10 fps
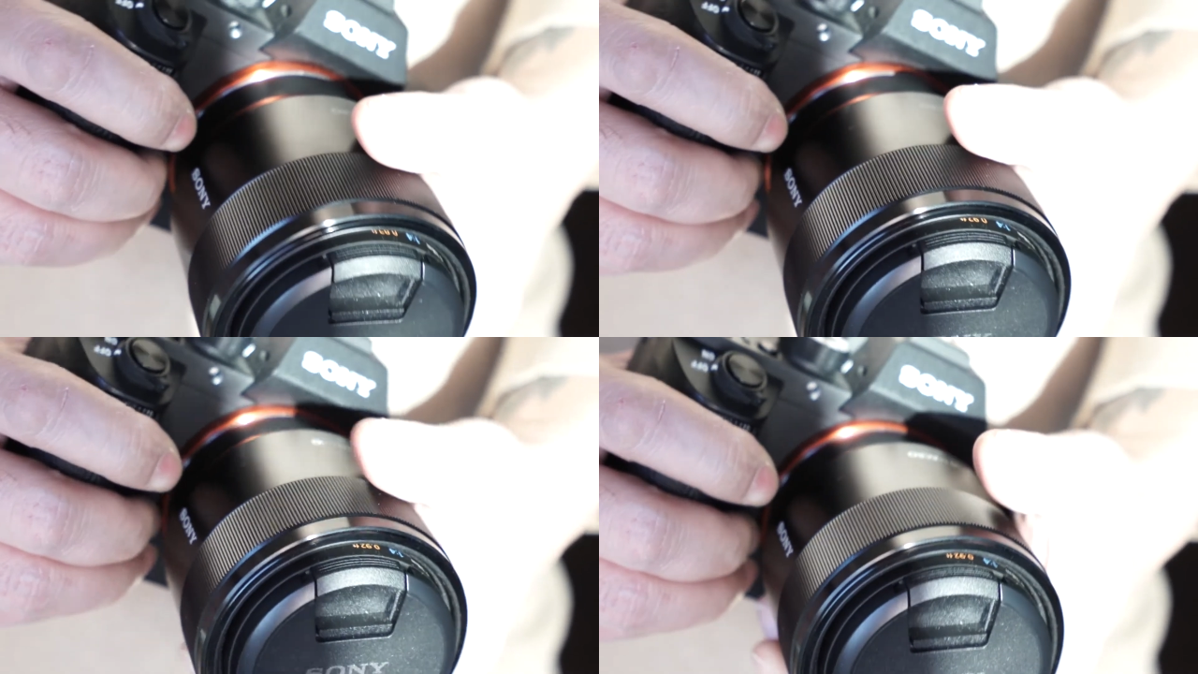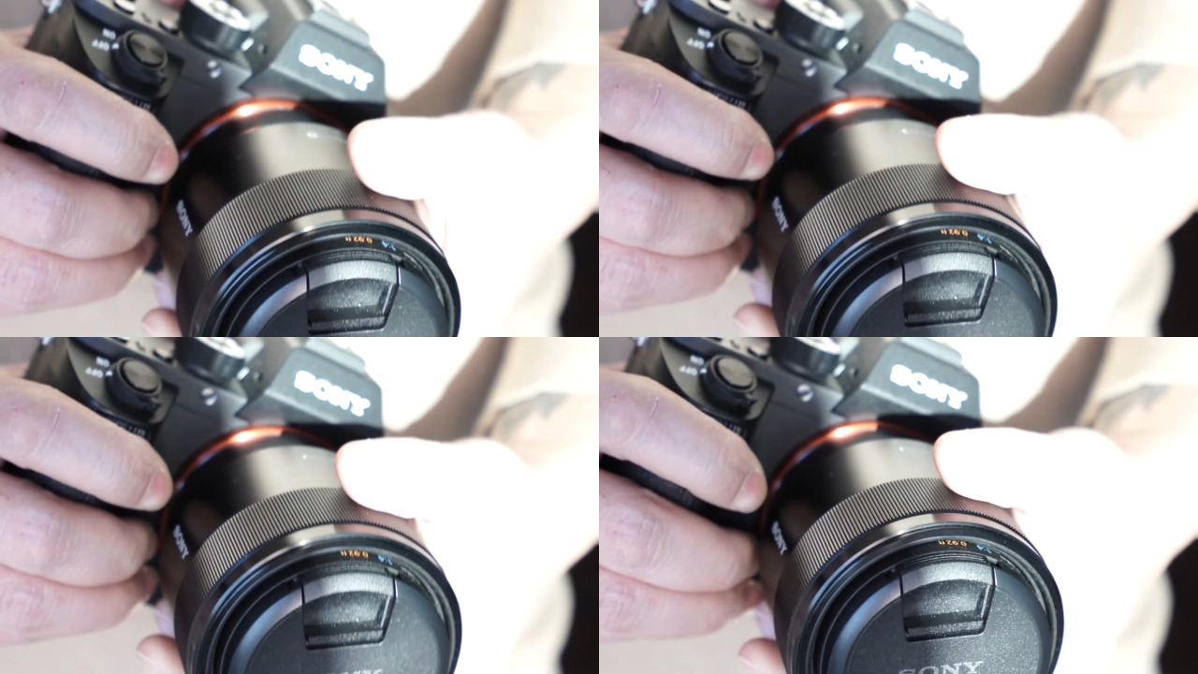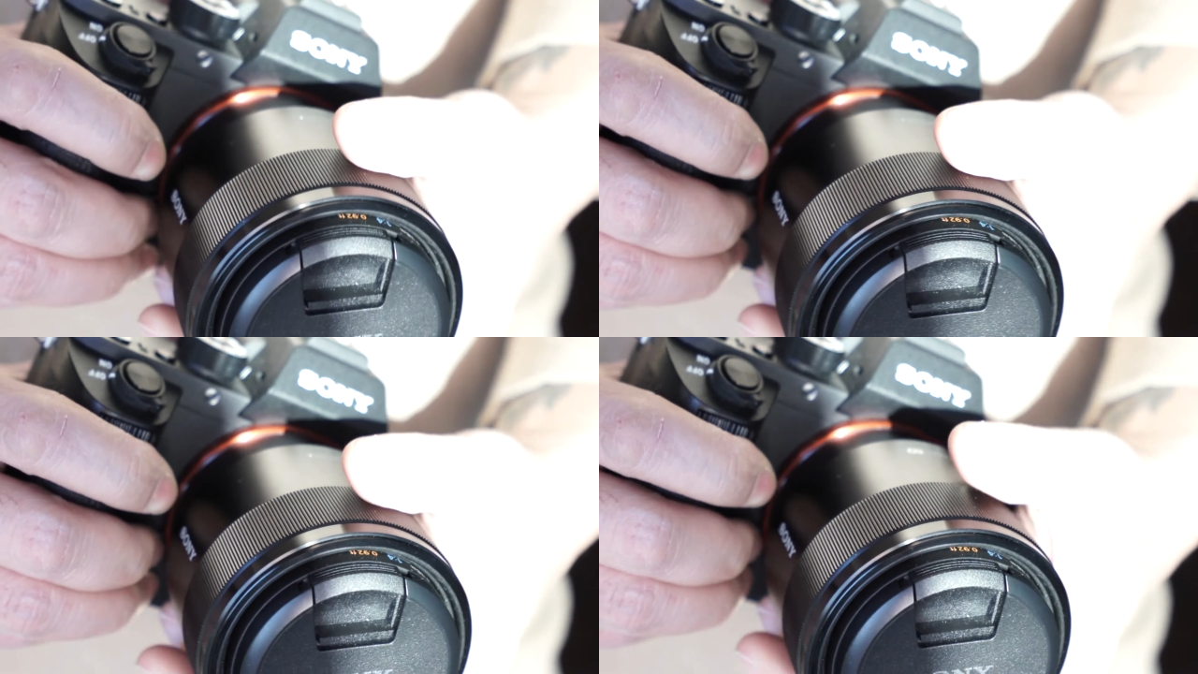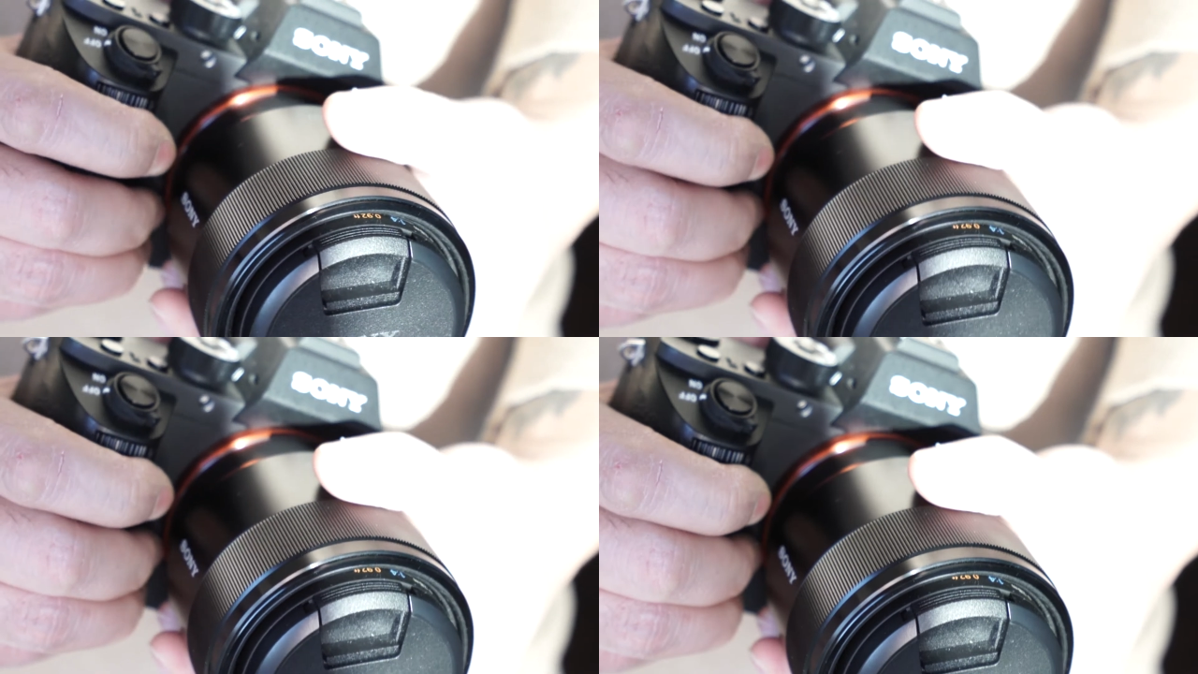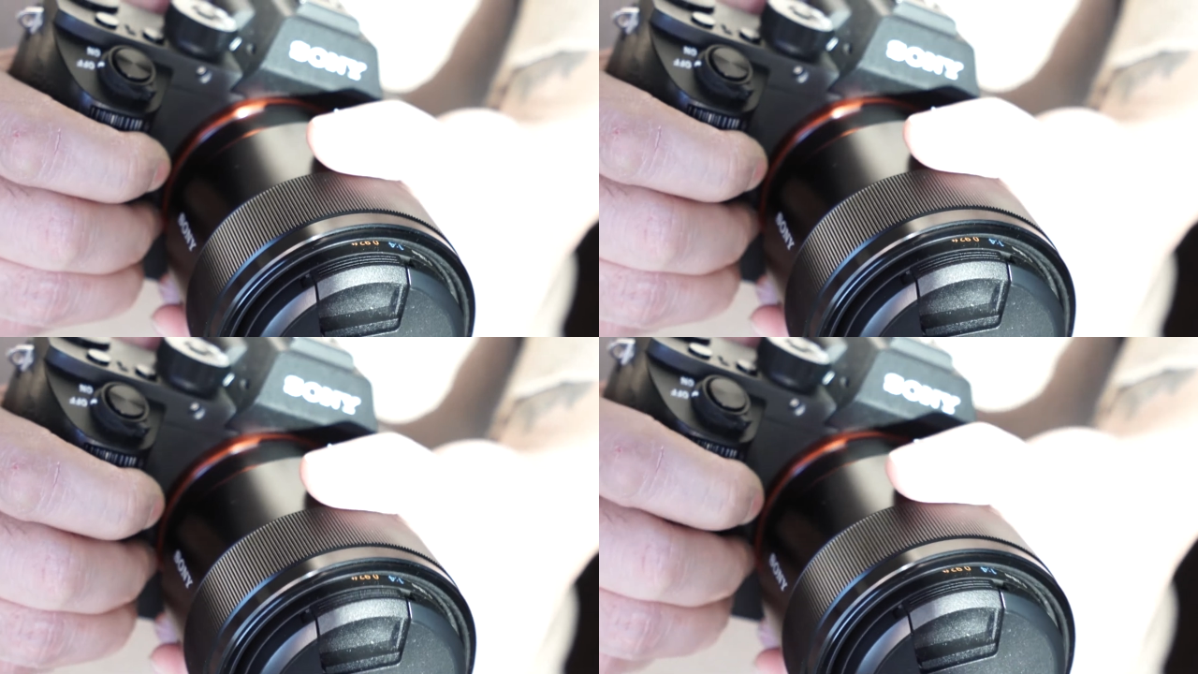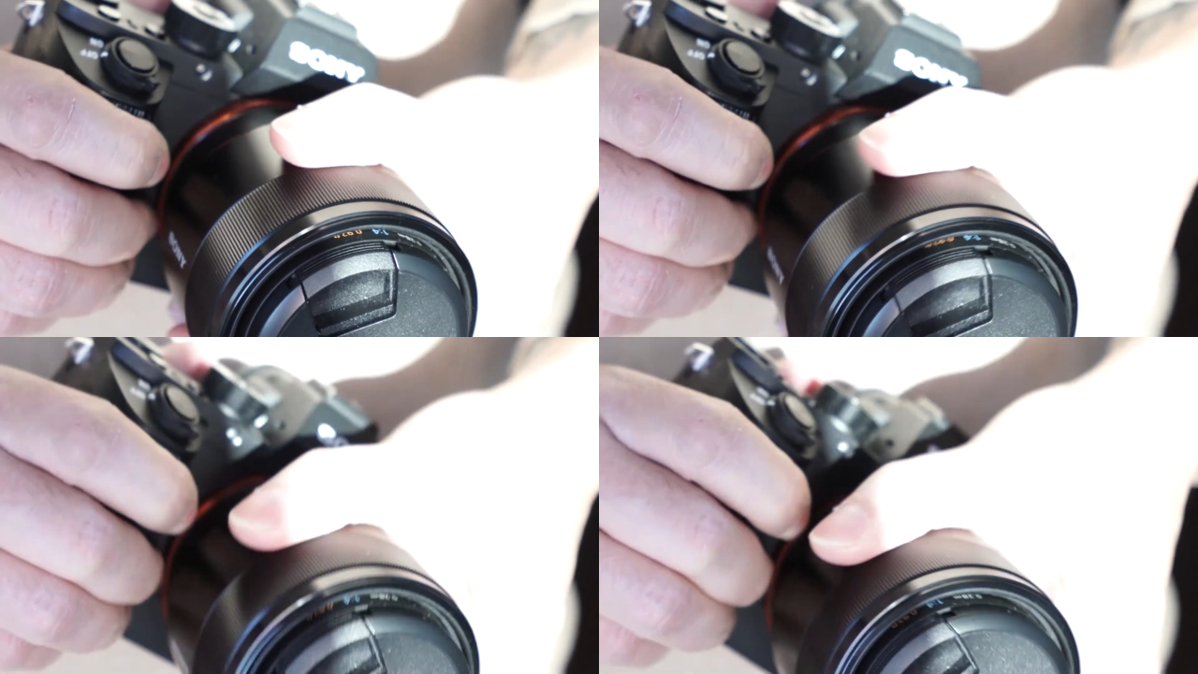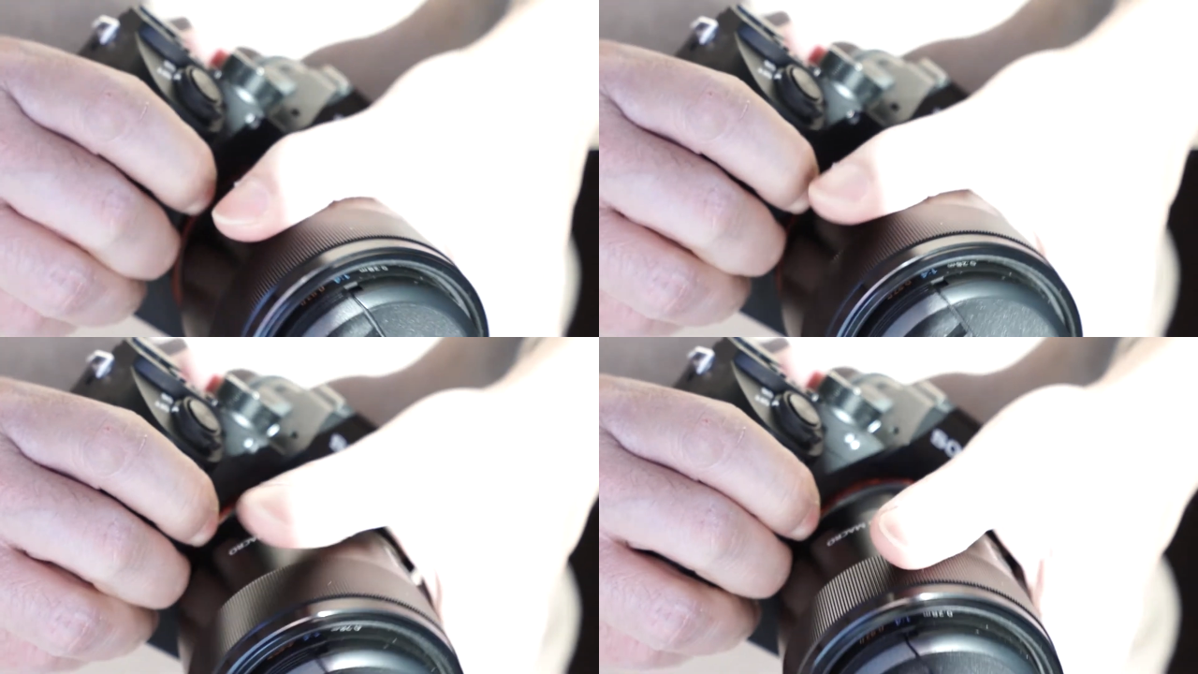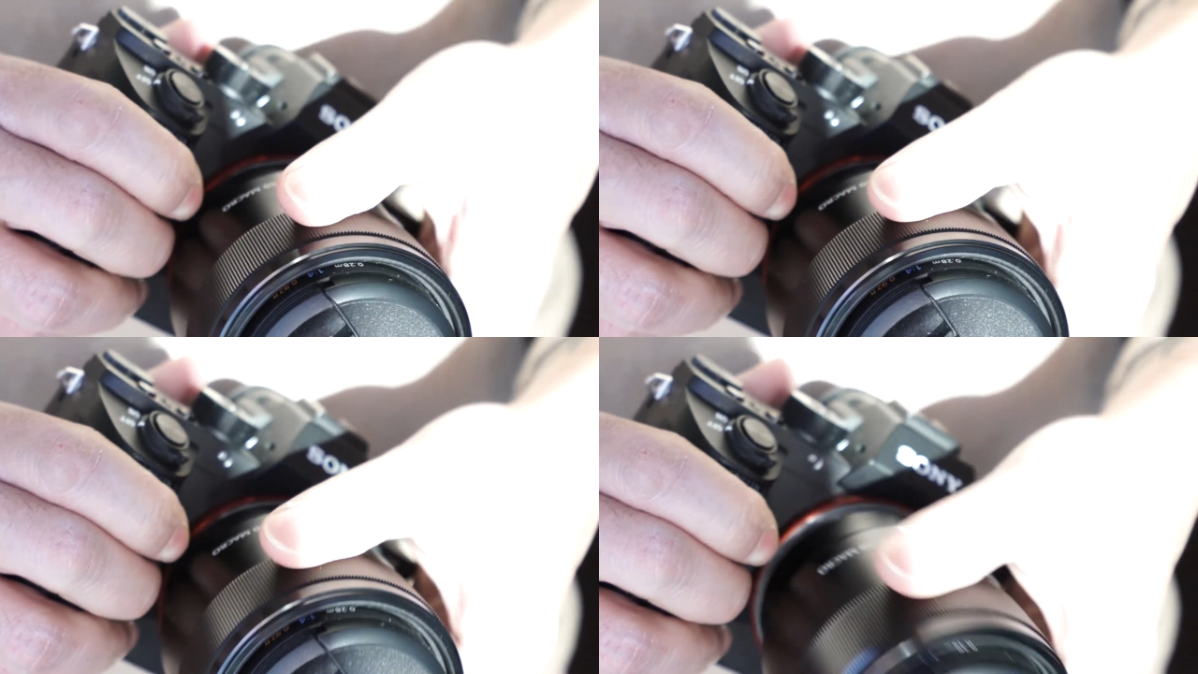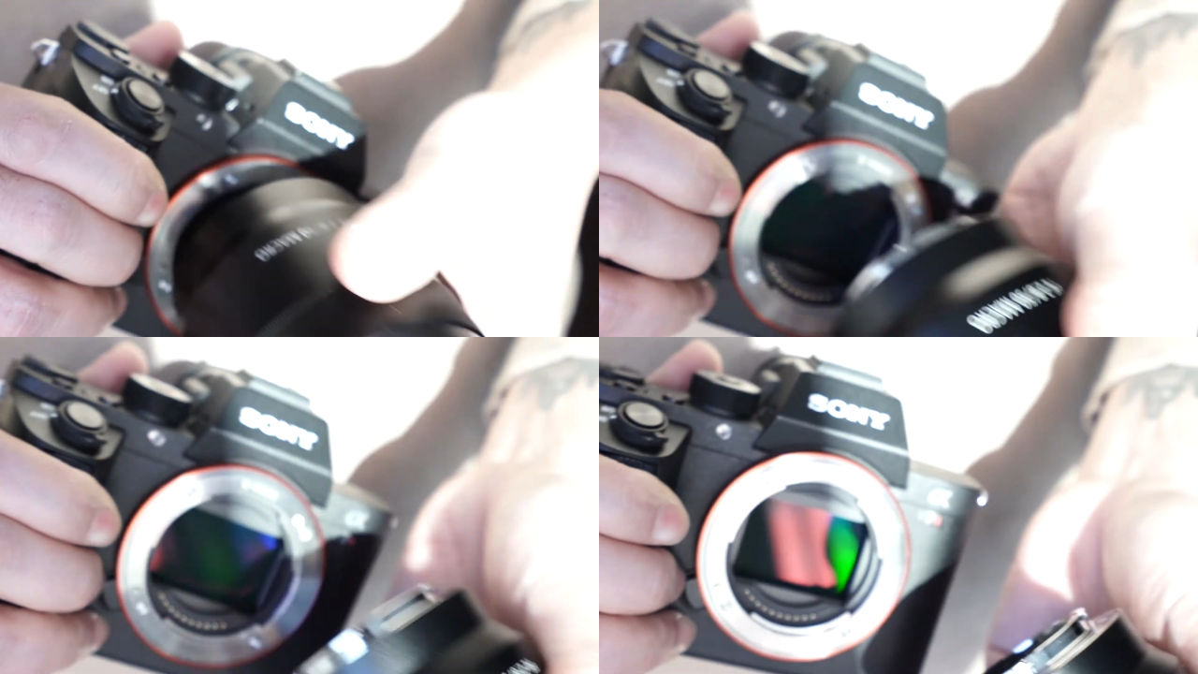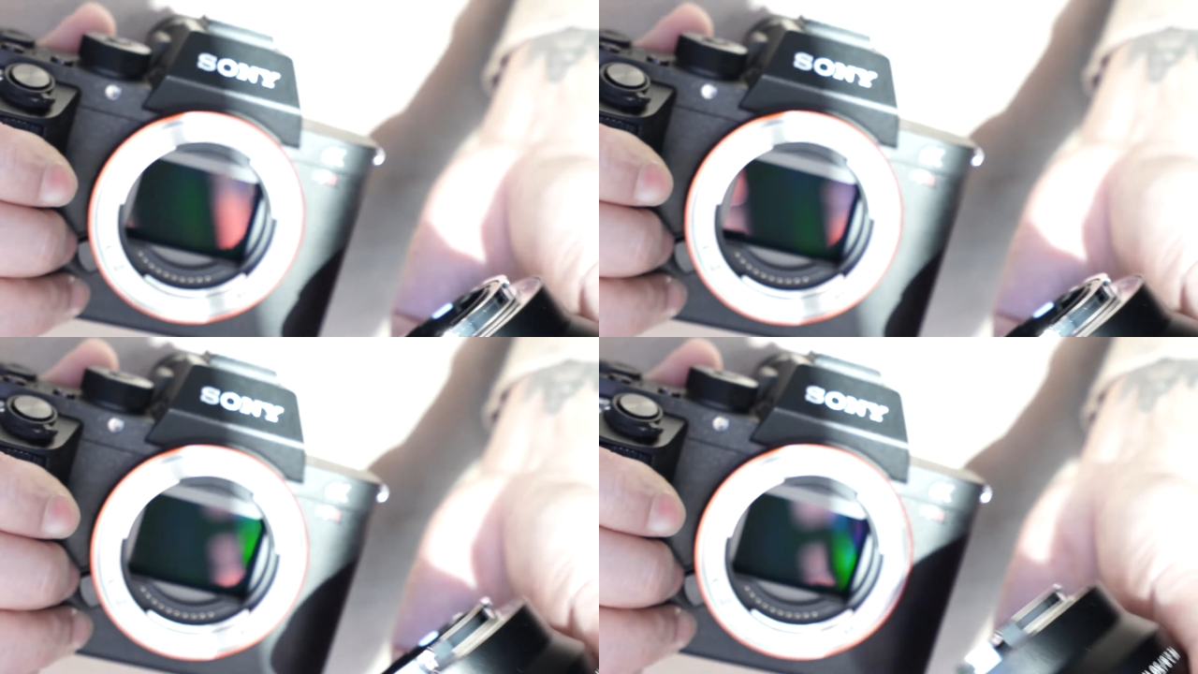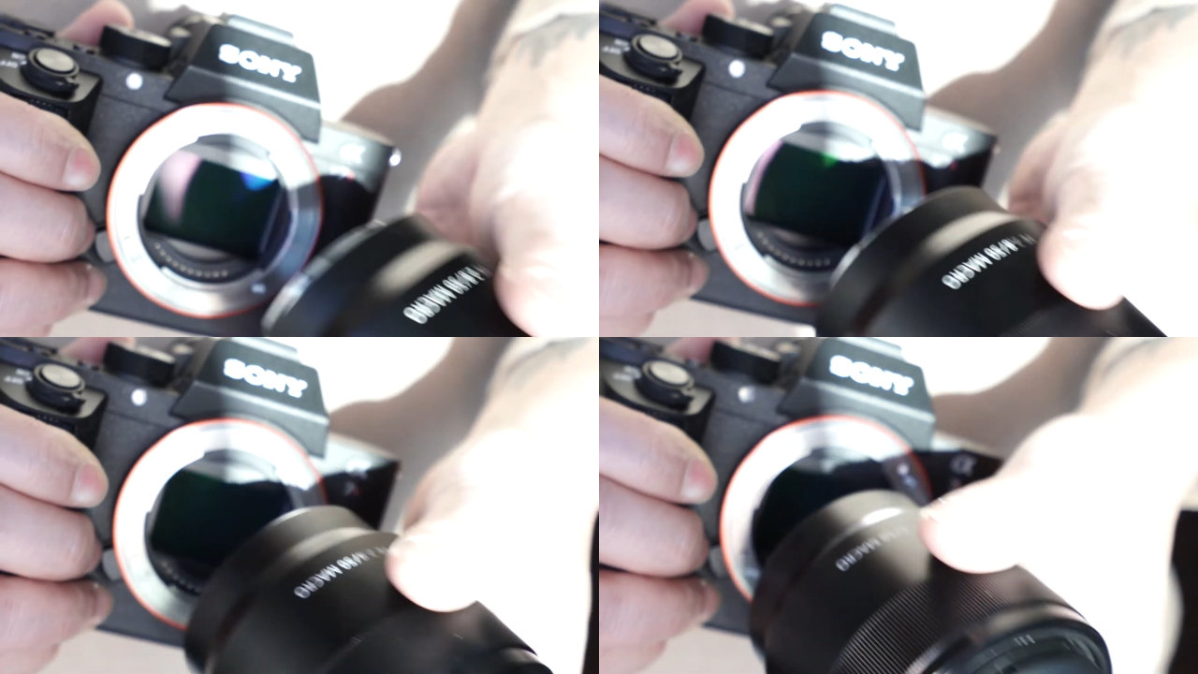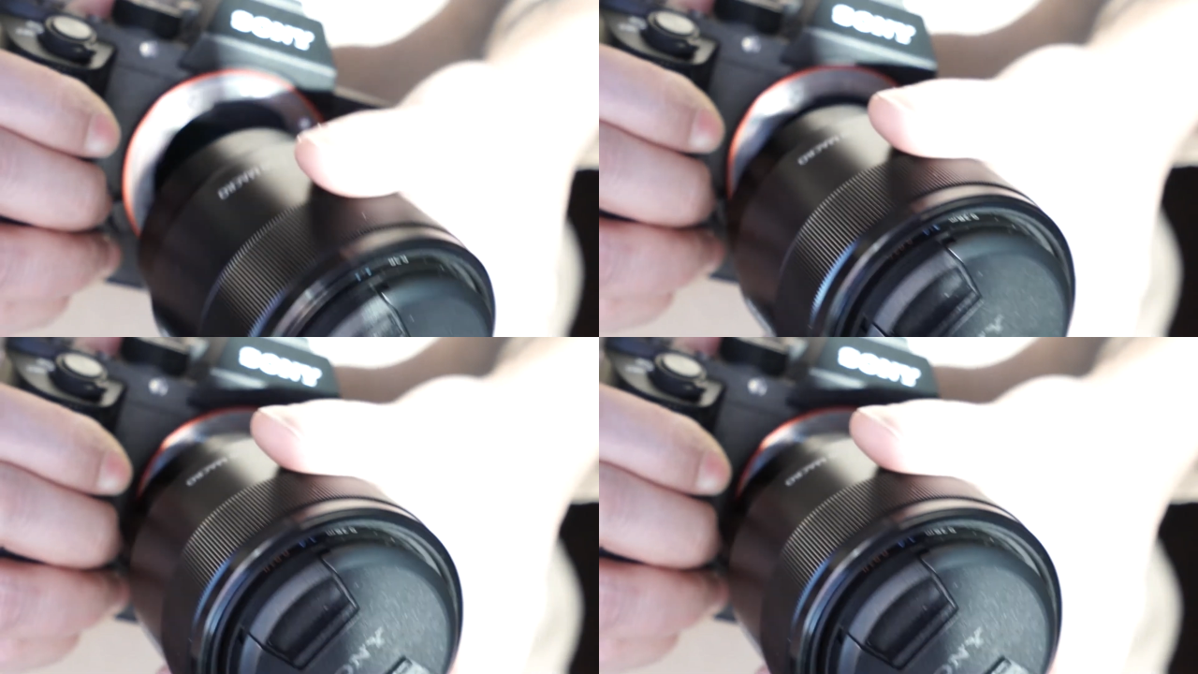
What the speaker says: [unreadable: no face in view]